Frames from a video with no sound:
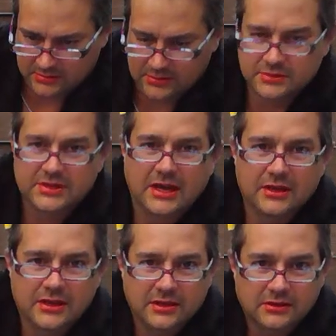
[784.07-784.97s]
So
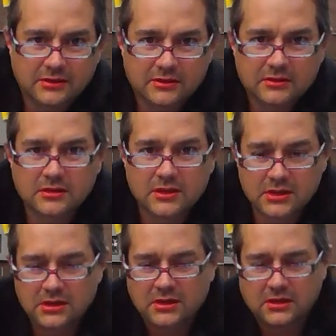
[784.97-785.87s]
Sally and
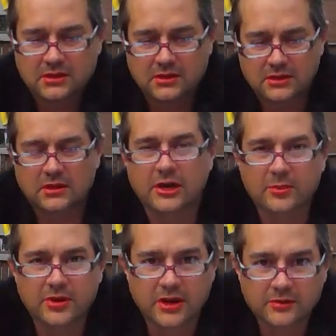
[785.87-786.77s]
Claire
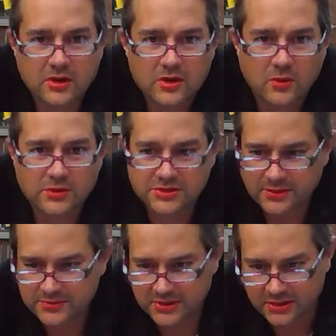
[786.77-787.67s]
put on orange
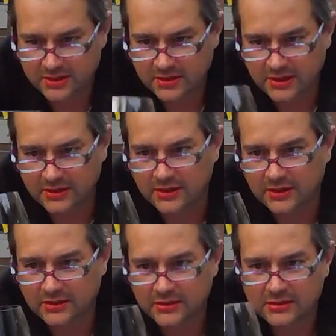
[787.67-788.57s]
lipstick, and
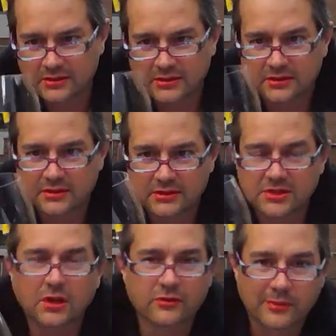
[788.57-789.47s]
it's
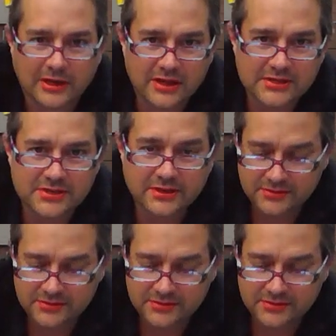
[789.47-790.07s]
all over my glass now.